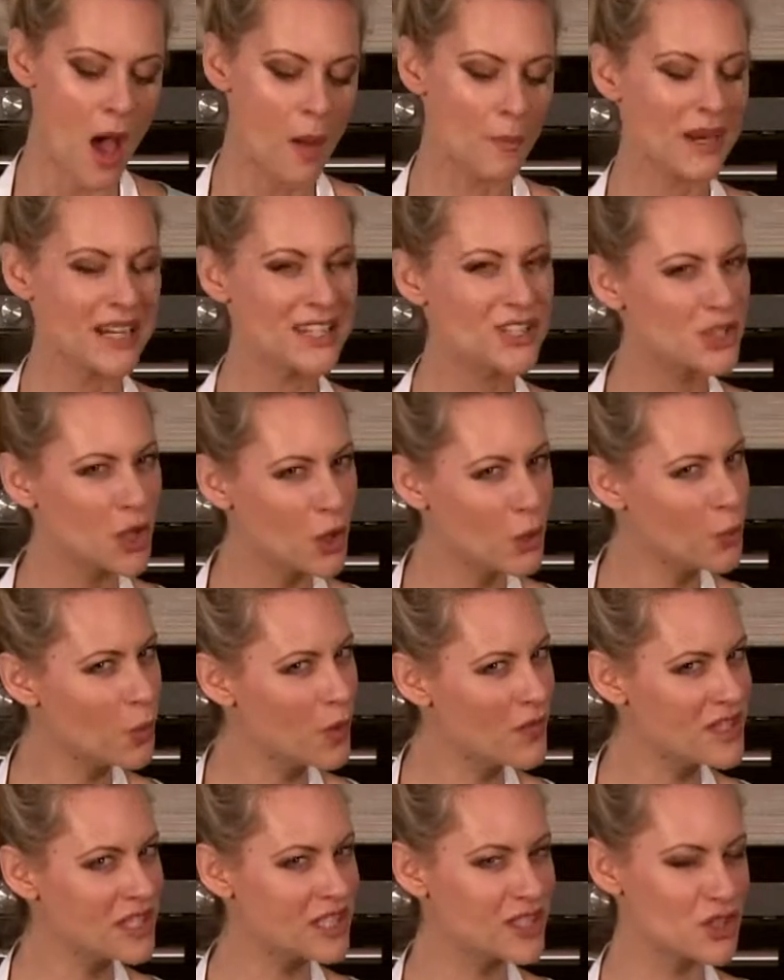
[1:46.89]
But I don't
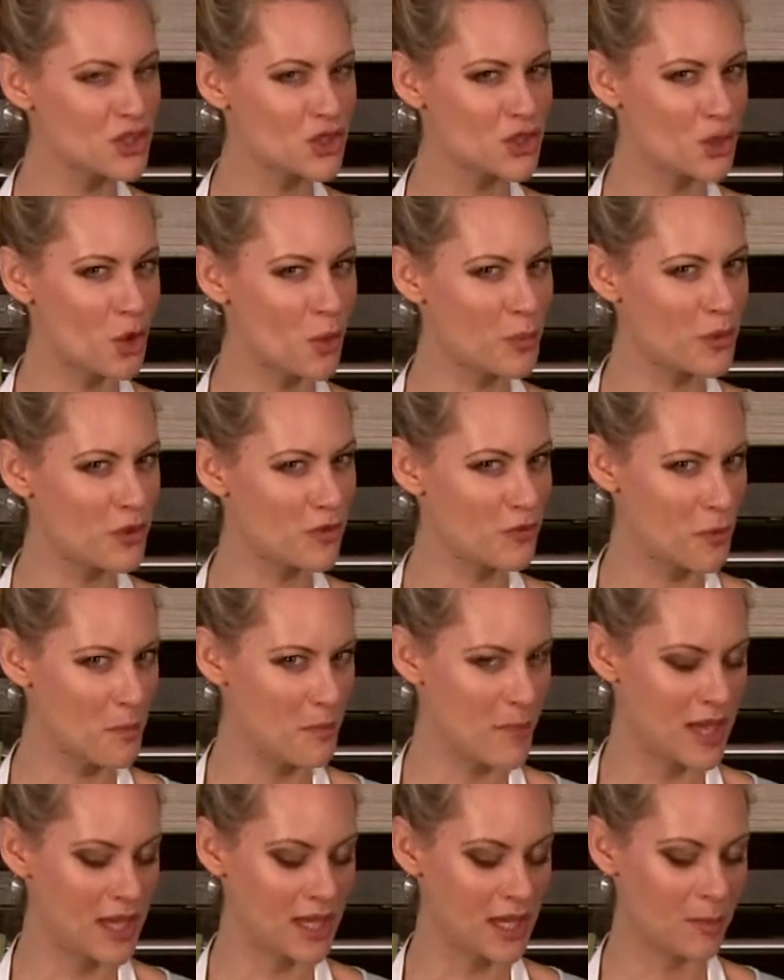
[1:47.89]
want this to stop you from
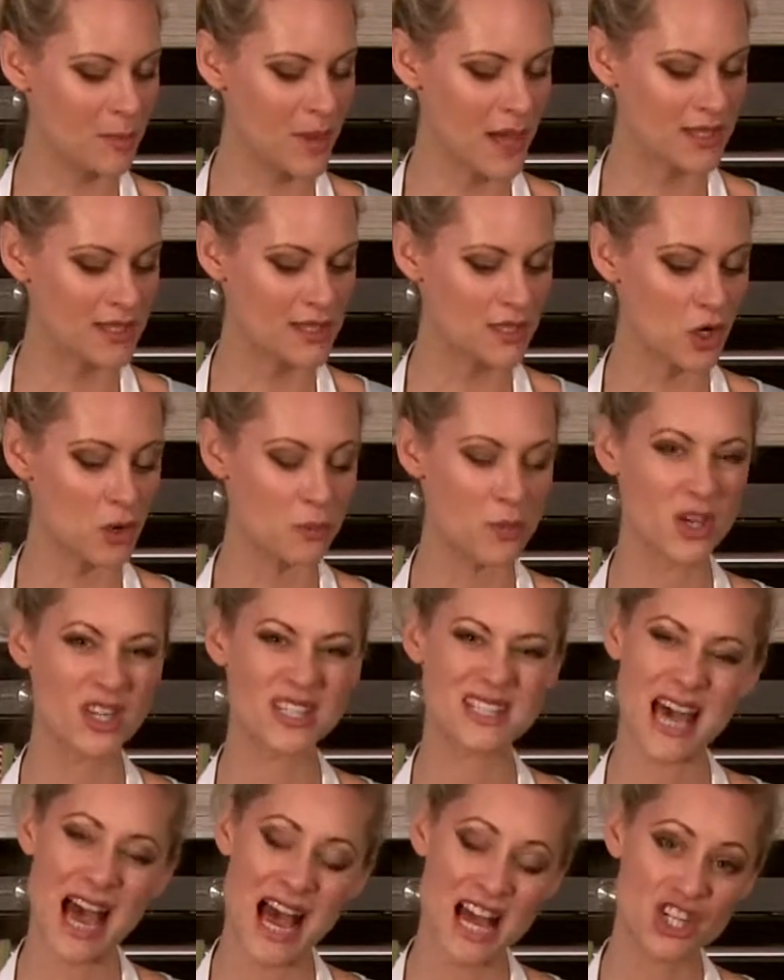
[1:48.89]
making pesto
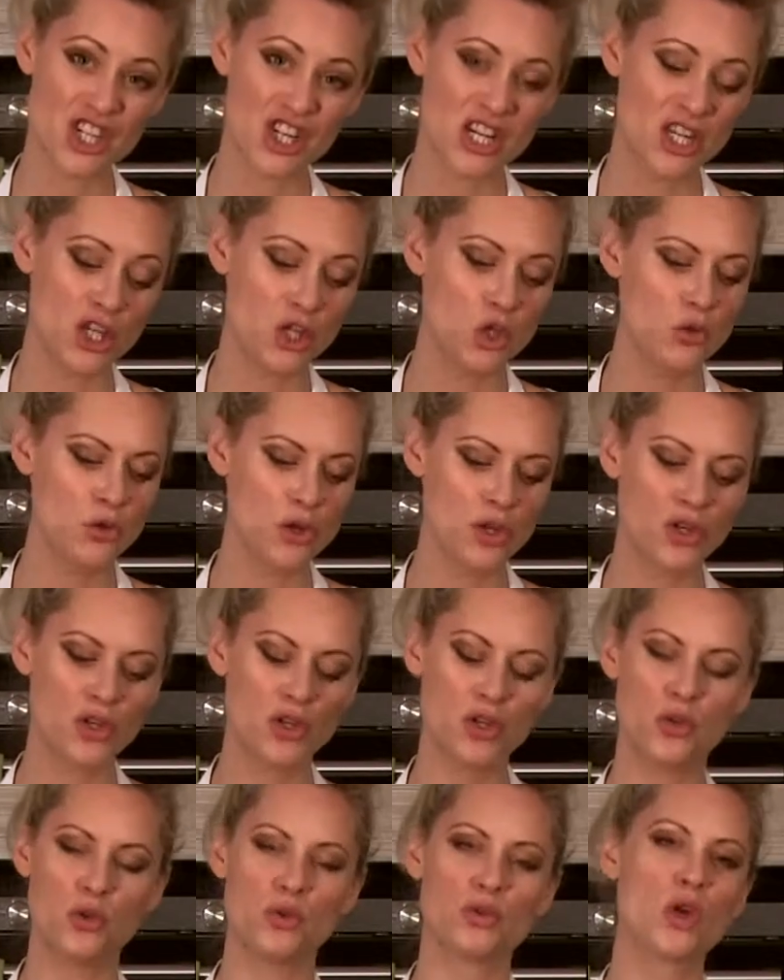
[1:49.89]
because actually you can
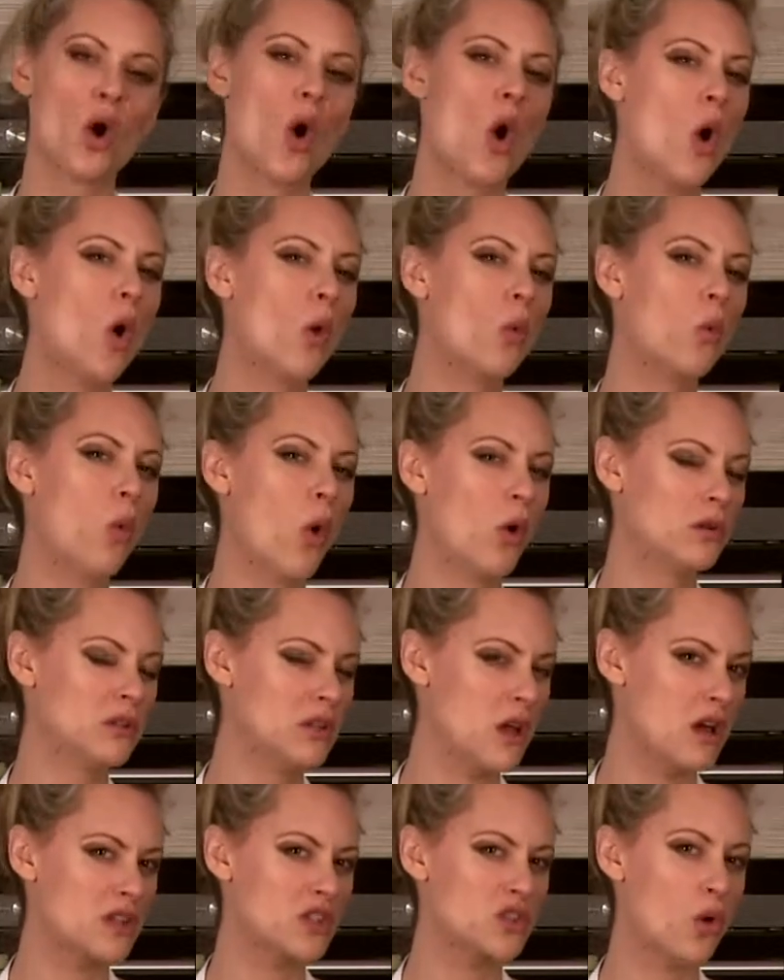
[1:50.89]
use
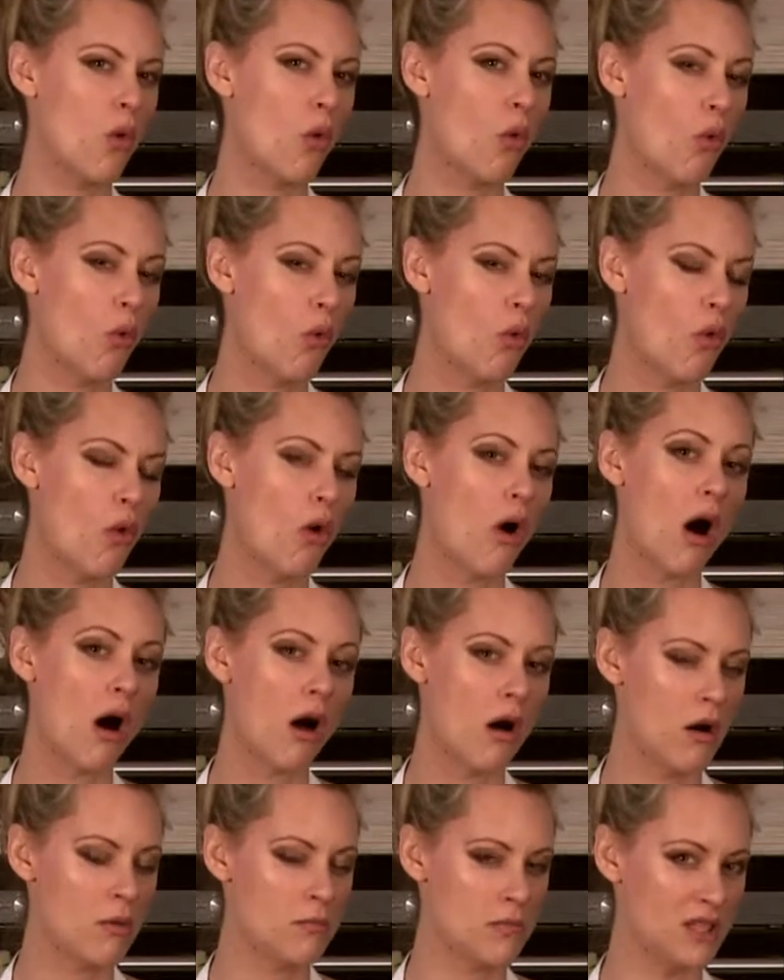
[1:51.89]
walnuts or
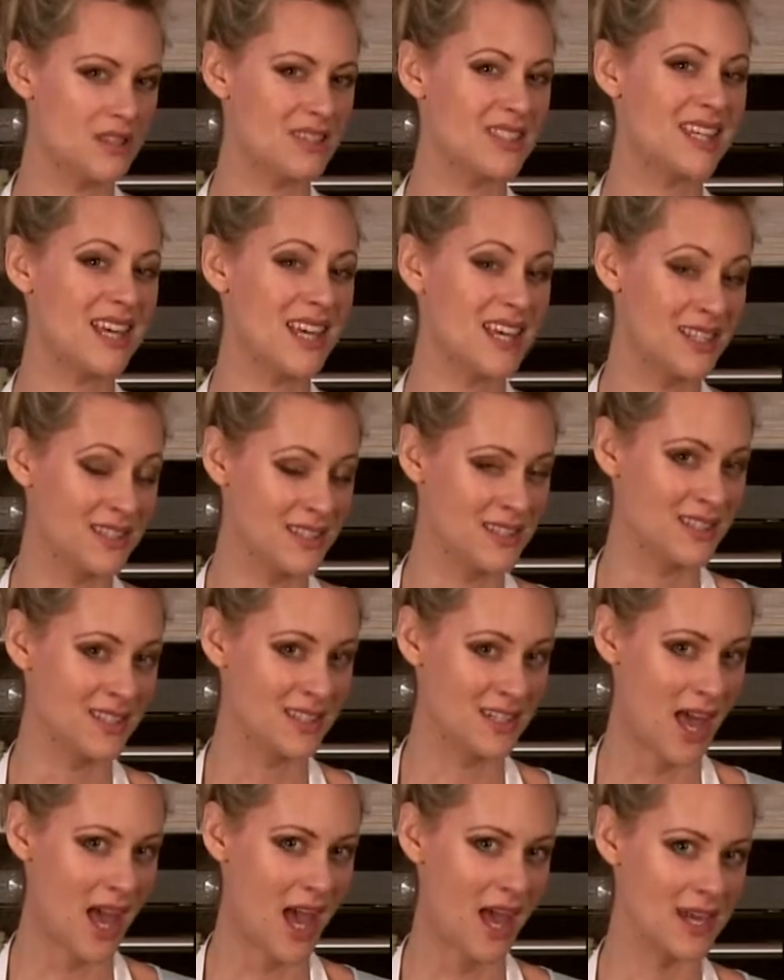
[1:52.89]
almonds
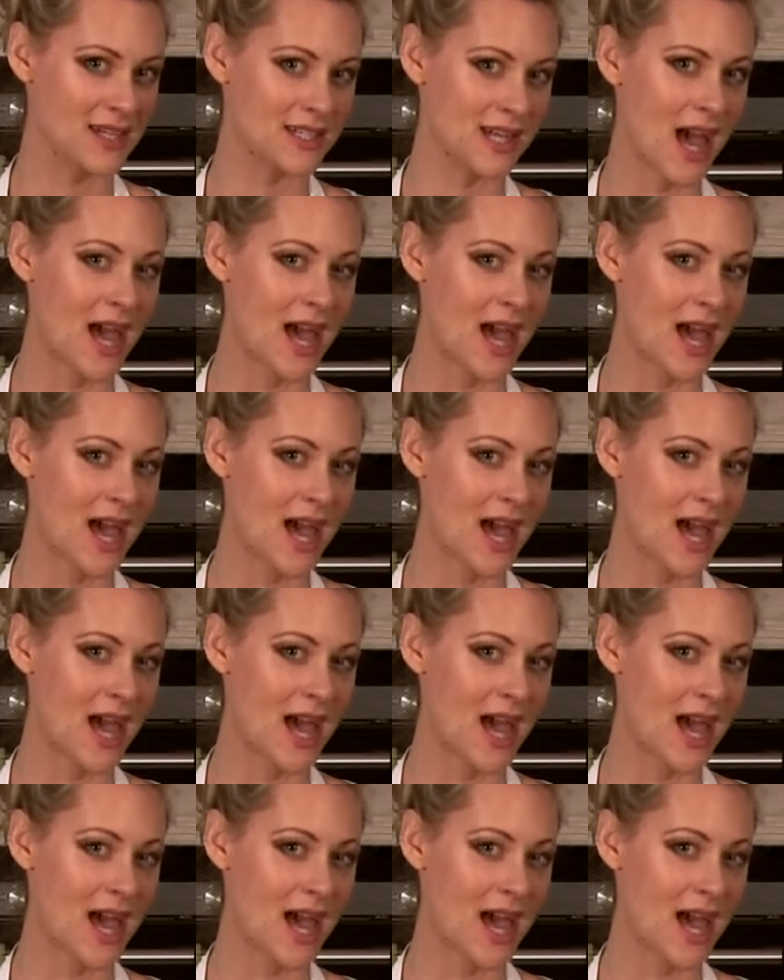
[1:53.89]
instead.